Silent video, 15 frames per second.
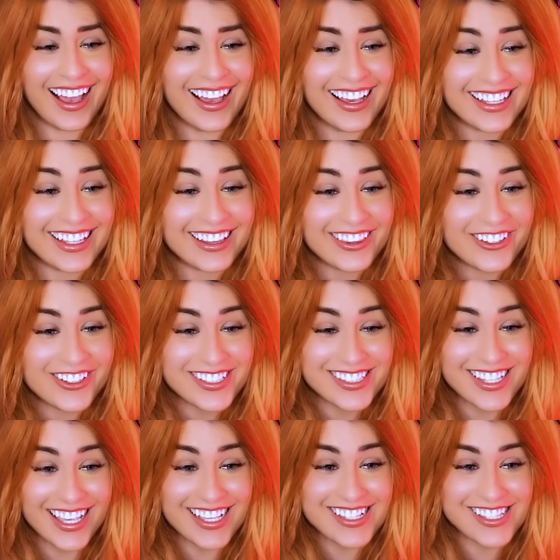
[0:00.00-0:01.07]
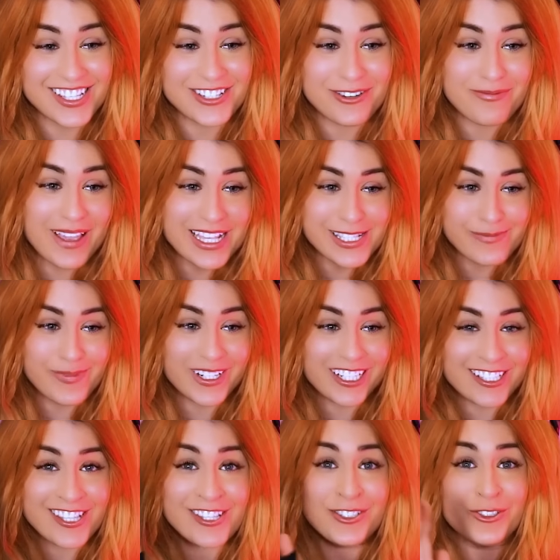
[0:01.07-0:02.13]
It looks like such a mess, but
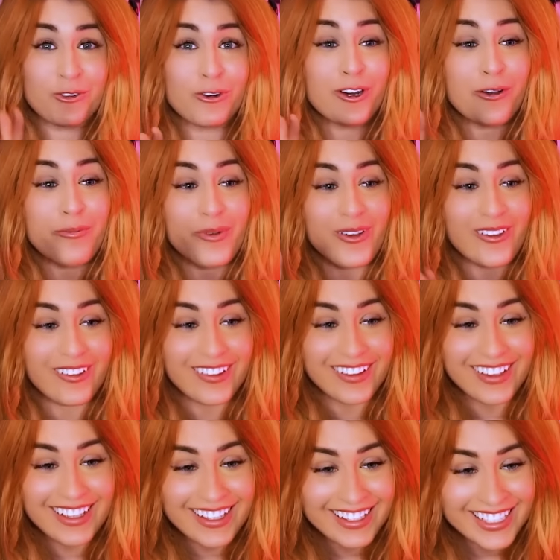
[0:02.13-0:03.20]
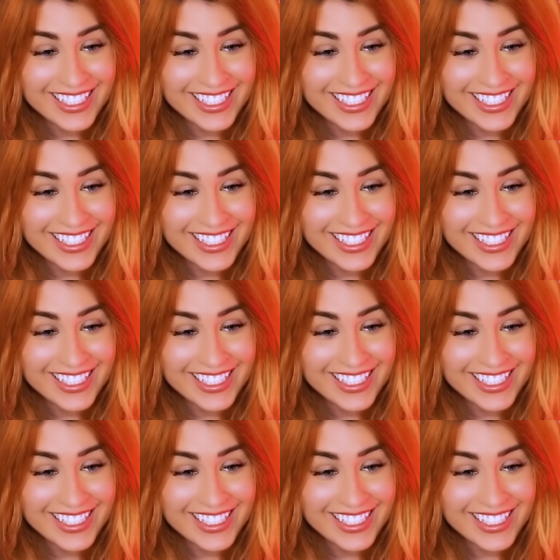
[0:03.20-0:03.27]
it's adorable.